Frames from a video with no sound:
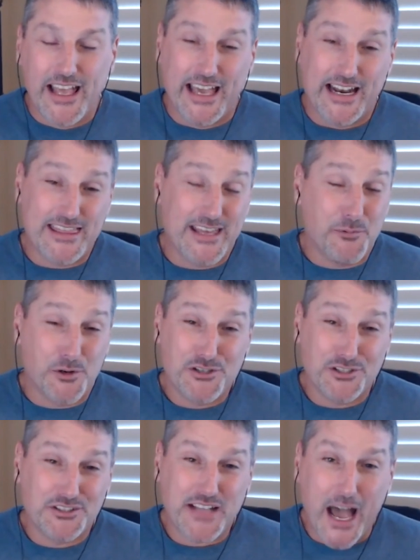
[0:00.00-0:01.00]
And I think we're
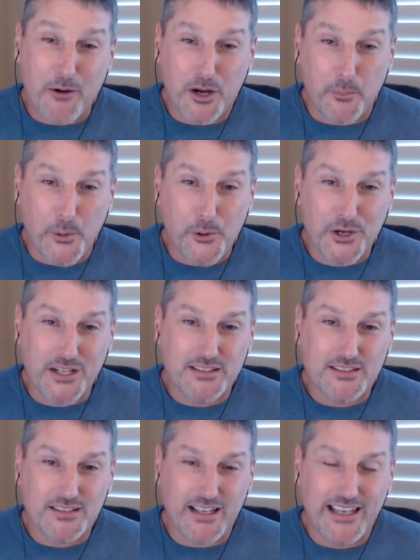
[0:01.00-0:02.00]
just now at a point
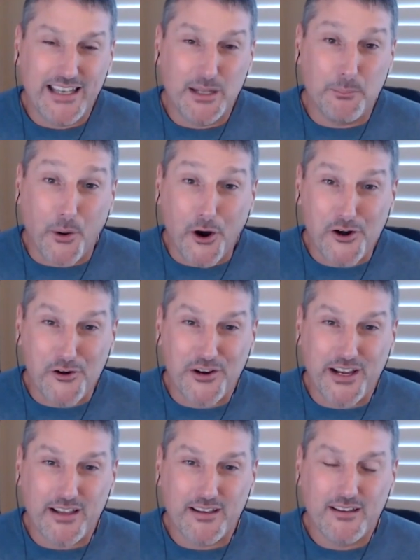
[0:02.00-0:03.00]
in
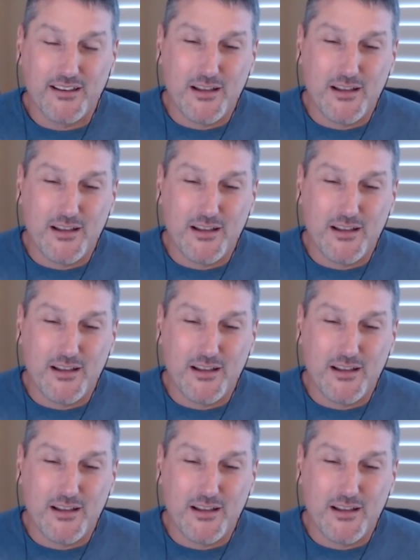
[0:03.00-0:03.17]
partnering